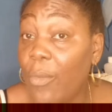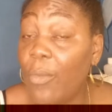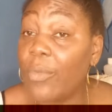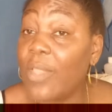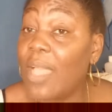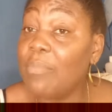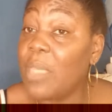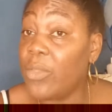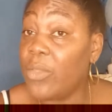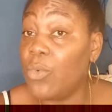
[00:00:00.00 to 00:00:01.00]
That
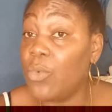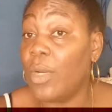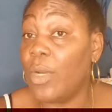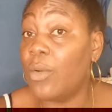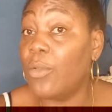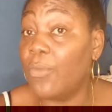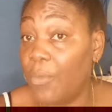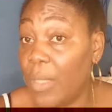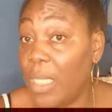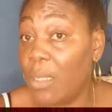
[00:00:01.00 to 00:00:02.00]
mean no good for
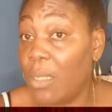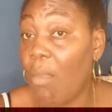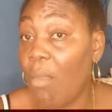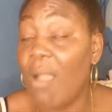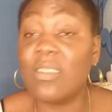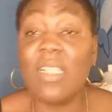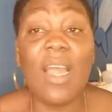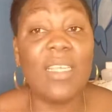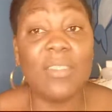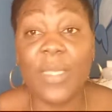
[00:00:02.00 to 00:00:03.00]
me. As long
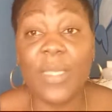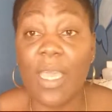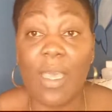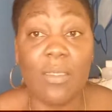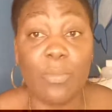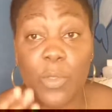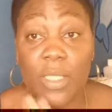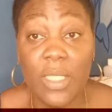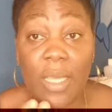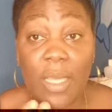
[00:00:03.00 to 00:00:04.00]
as me can put it in
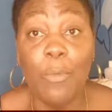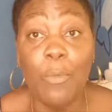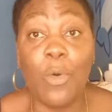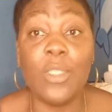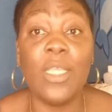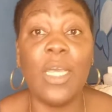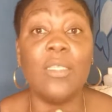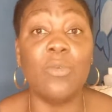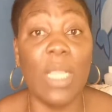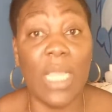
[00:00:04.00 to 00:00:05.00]
my mouth and
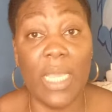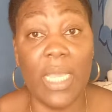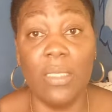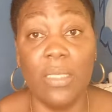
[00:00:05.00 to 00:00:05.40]
swallow it,